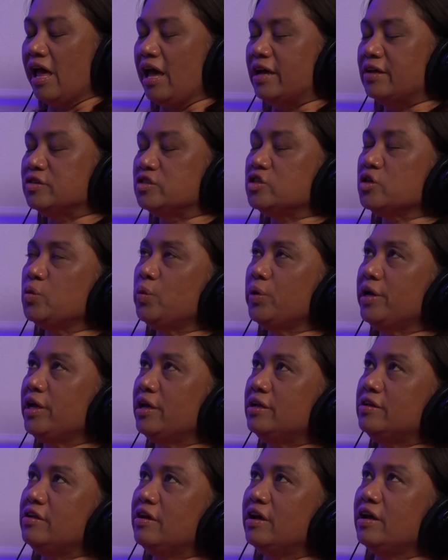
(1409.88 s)
And so
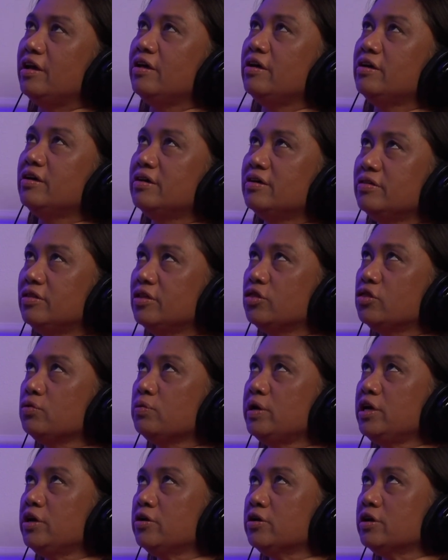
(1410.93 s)
when the
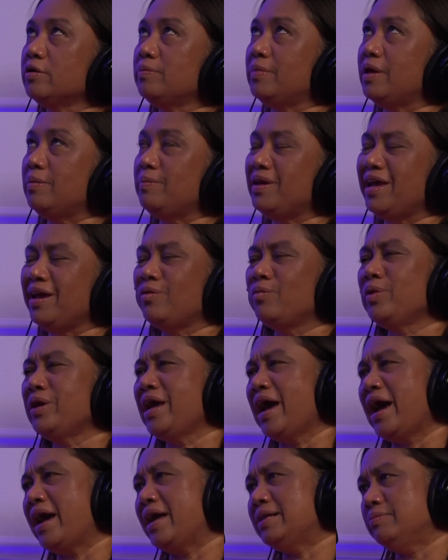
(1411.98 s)
3-year commitment, and we
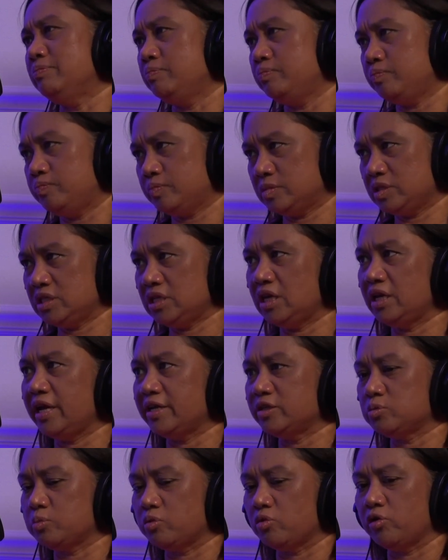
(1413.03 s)
had
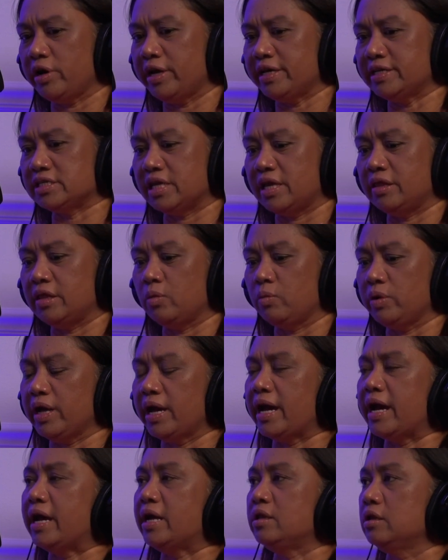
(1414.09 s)
teenage boys and then we
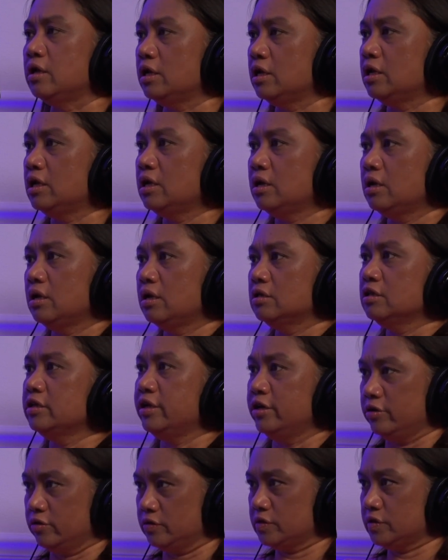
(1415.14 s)
had
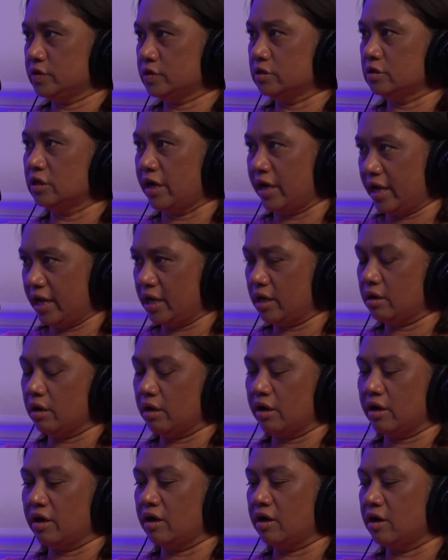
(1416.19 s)
littles, like
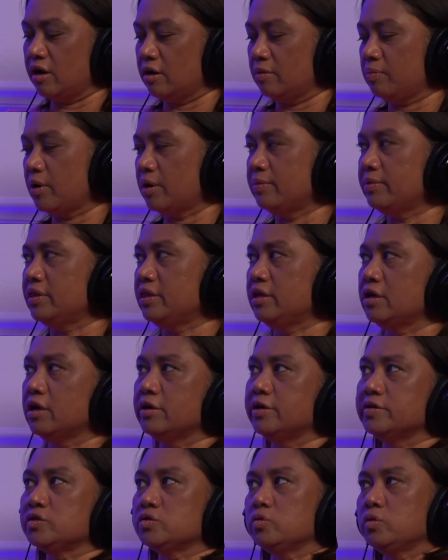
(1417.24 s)
probably the
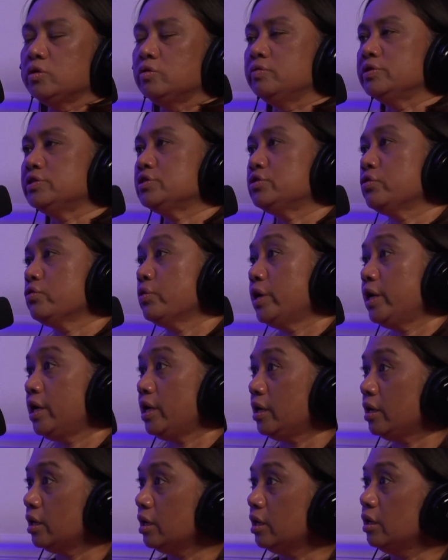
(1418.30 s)
youngest one was
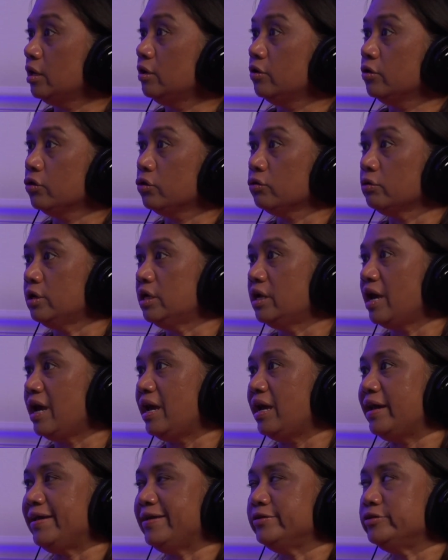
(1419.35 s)
3 to
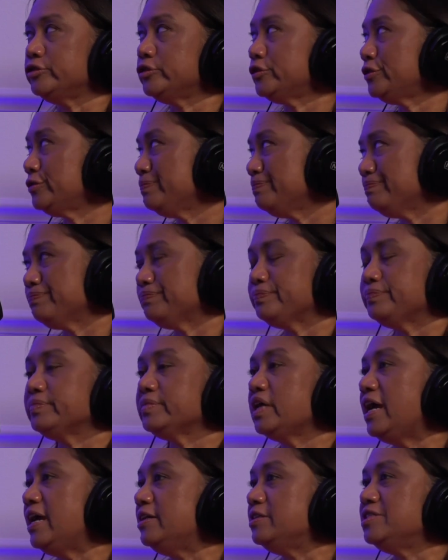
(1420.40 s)
age
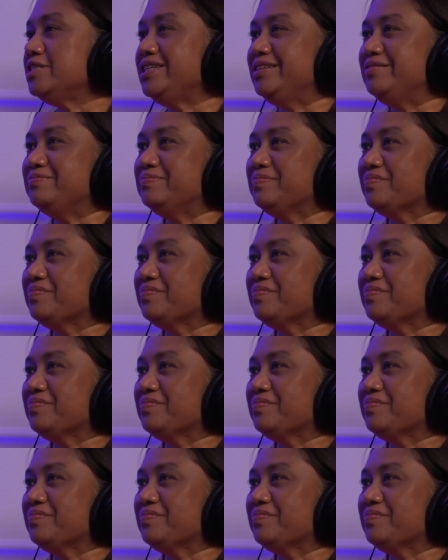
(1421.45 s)
18.